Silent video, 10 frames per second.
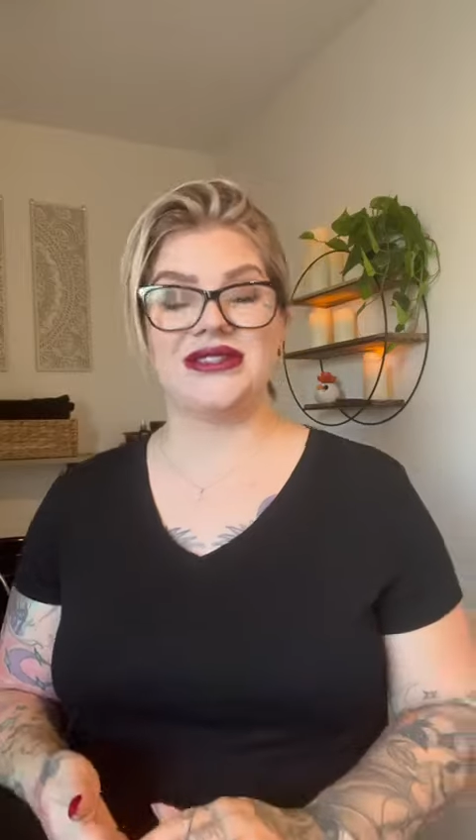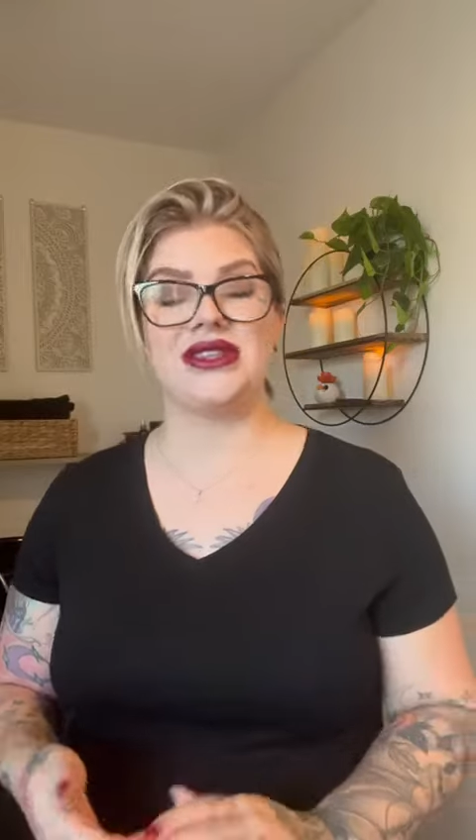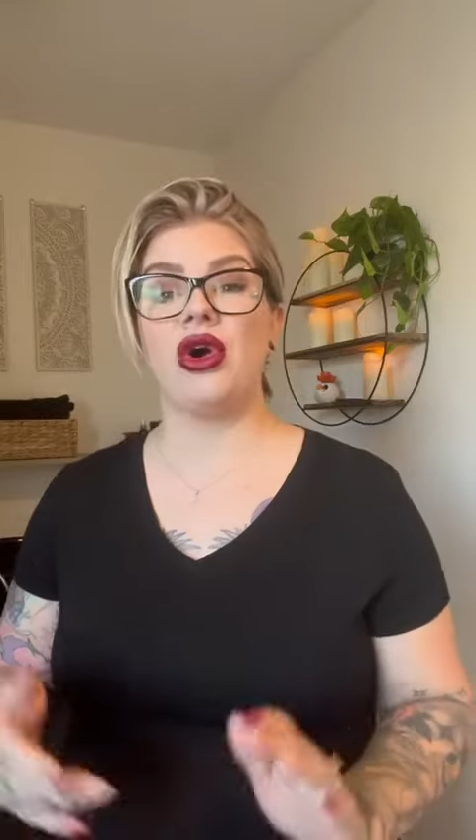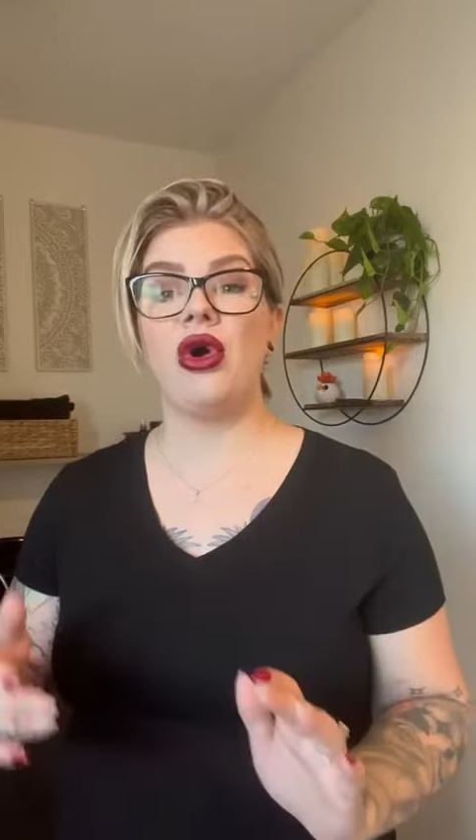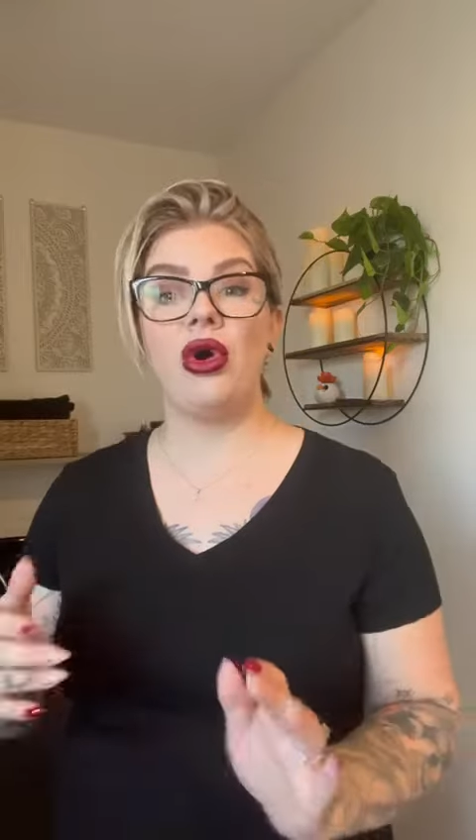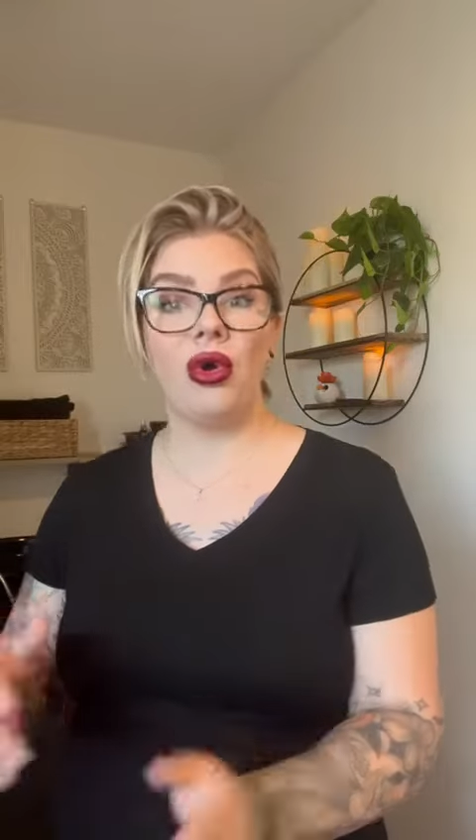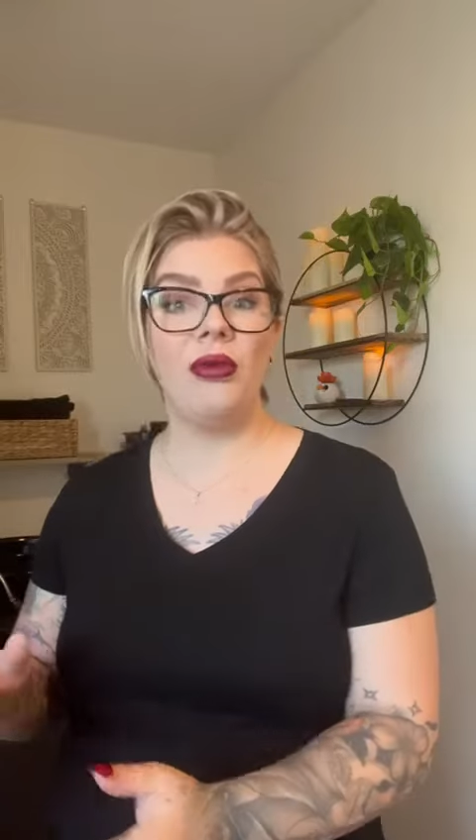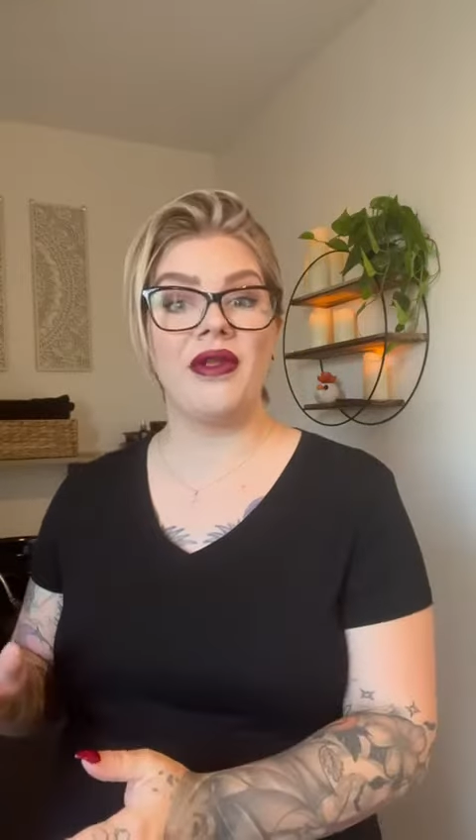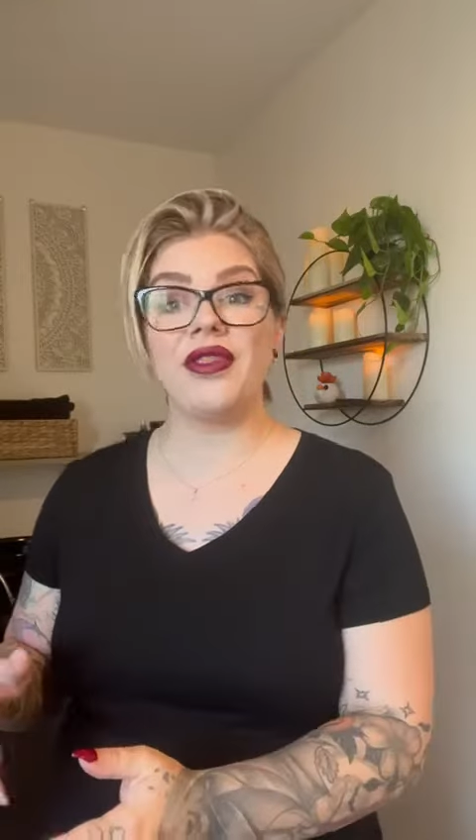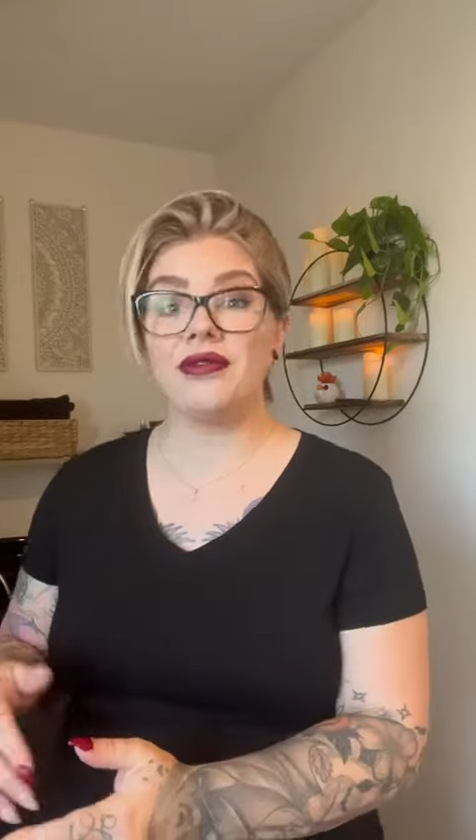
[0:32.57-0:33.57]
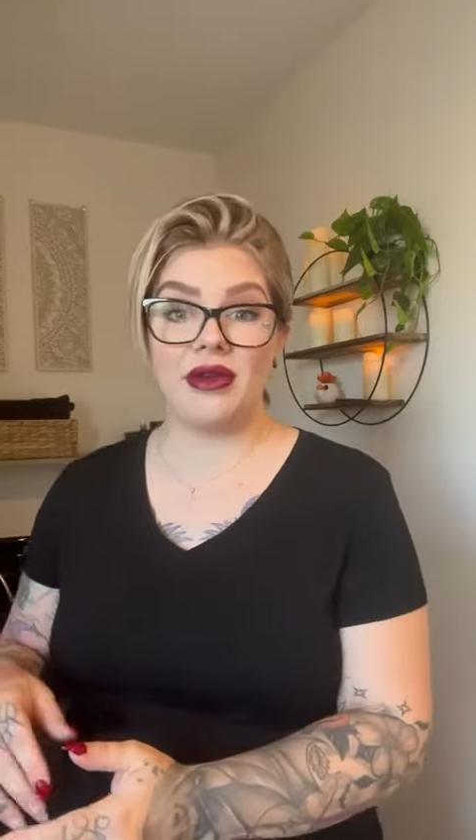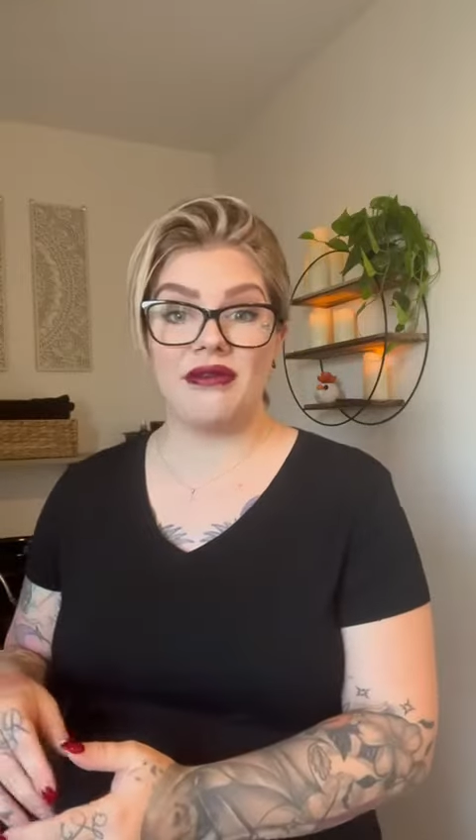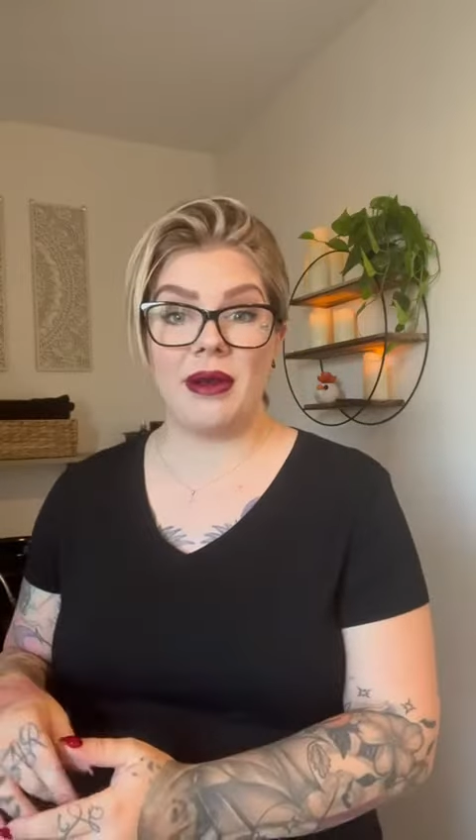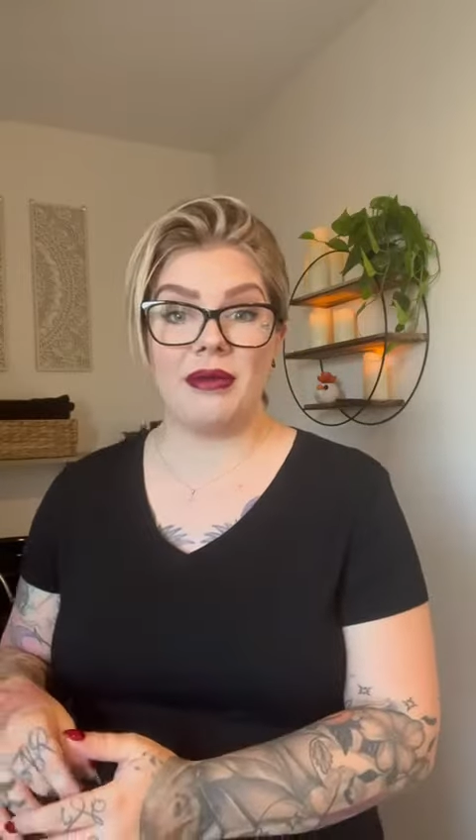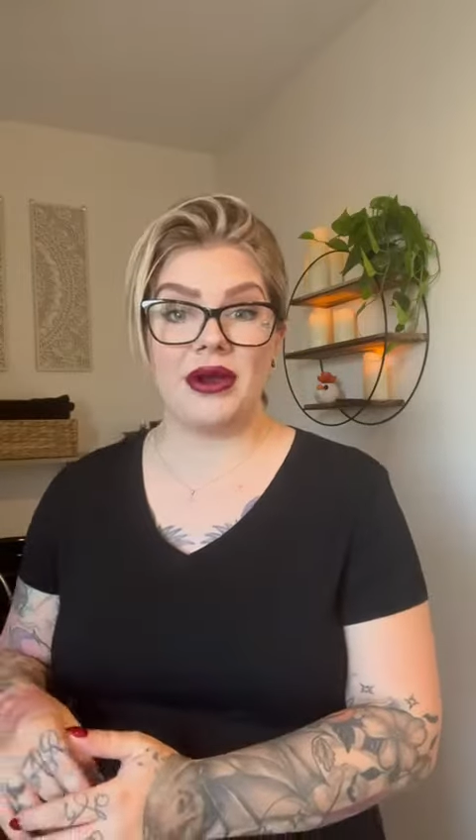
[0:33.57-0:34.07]
It's the whole month of
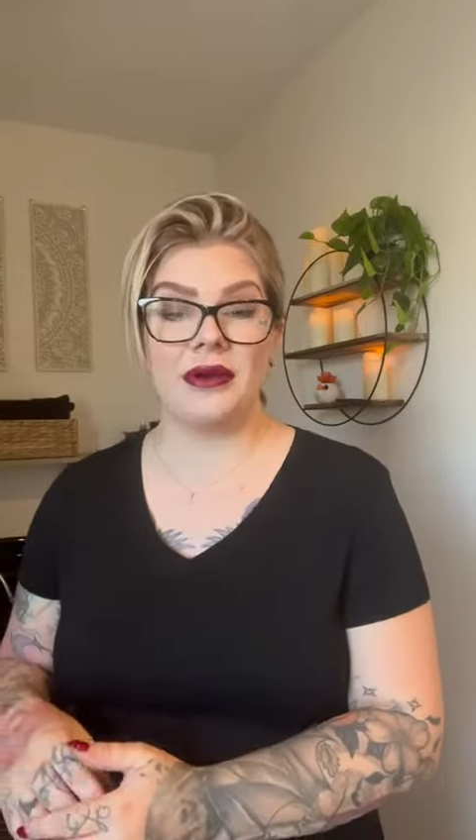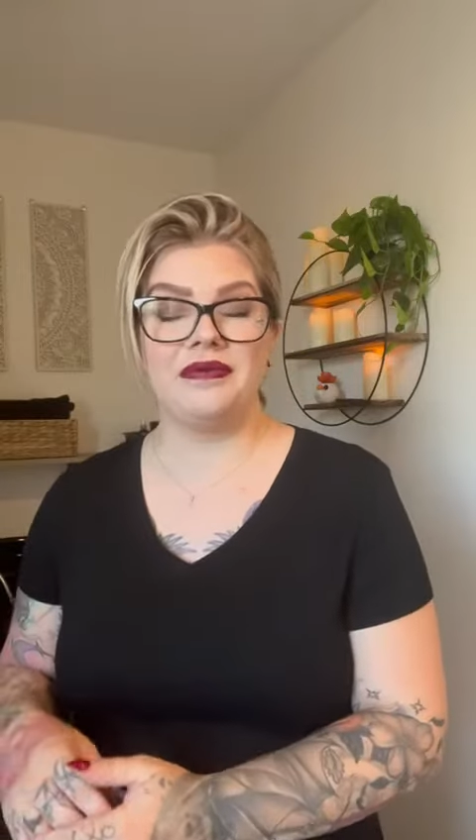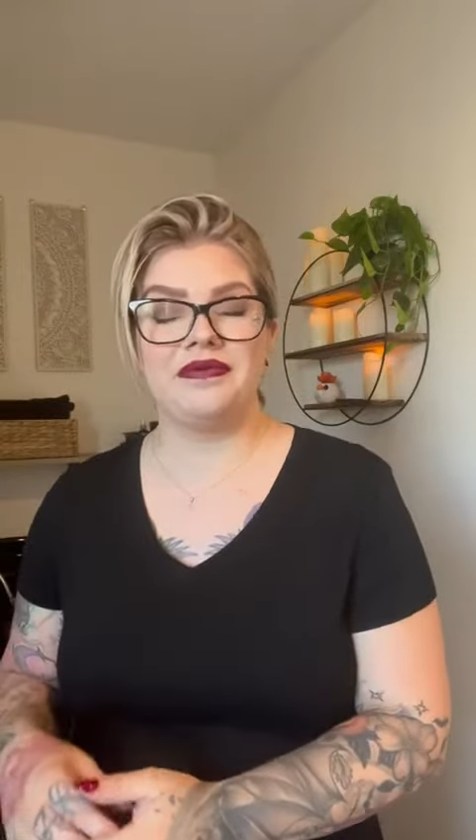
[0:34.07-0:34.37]
November.